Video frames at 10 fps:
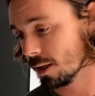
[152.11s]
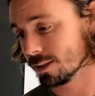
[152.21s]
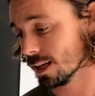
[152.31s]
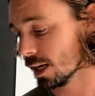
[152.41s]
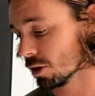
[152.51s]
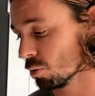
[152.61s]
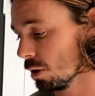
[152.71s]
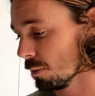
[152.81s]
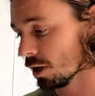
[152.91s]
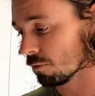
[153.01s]
He's got like a
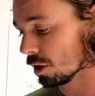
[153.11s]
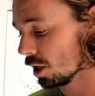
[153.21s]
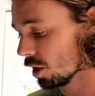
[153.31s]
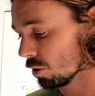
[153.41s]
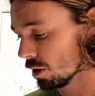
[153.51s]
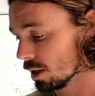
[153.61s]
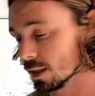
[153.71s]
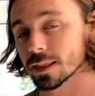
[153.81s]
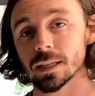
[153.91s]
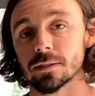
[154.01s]
3-minute video.
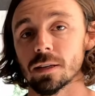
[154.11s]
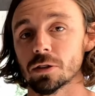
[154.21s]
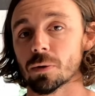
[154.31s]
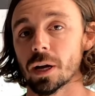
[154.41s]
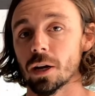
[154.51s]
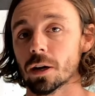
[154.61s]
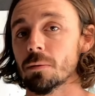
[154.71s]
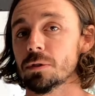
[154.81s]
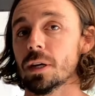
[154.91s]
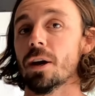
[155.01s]
This dish right here
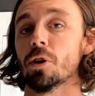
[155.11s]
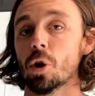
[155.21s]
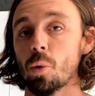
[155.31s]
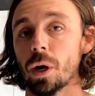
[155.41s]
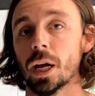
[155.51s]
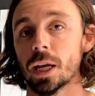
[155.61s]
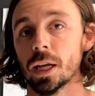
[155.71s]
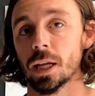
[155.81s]
comes together quick.